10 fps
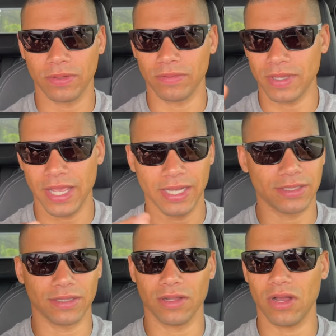
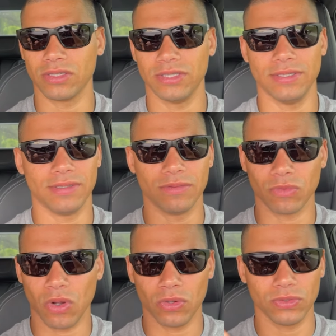digs and launches and
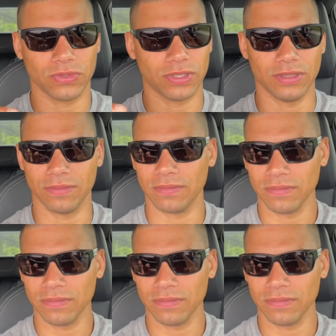rolls and